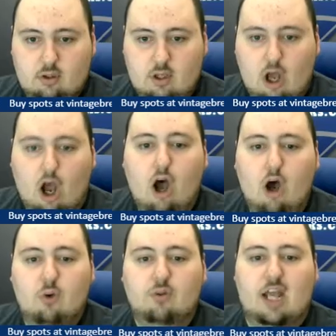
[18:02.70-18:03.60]

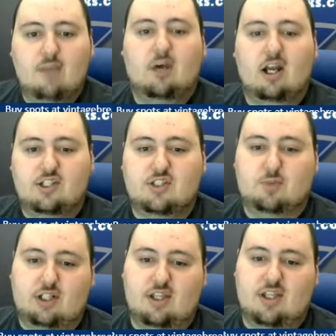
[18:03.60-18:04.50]
Oh, Nightbot just
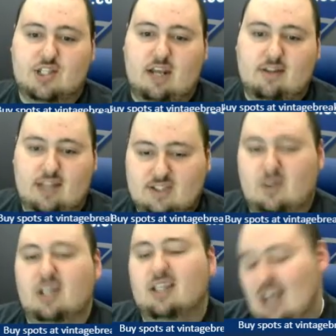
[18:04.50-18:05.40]
put it in the chat, that's
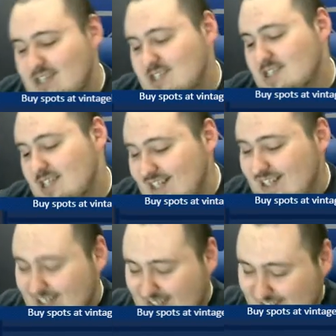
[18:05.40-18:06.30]
why. Gotcha,
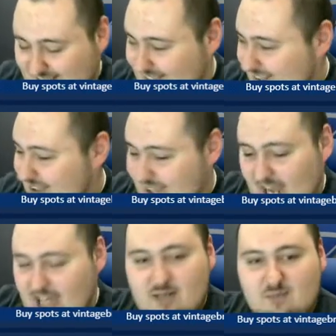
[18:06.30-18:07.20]
Donnie.
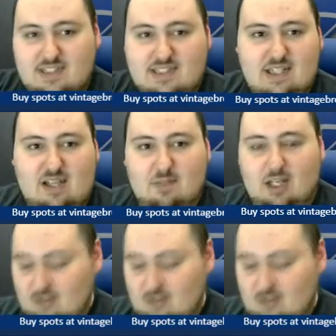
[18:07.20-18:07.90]
I didn't even see Nightbot.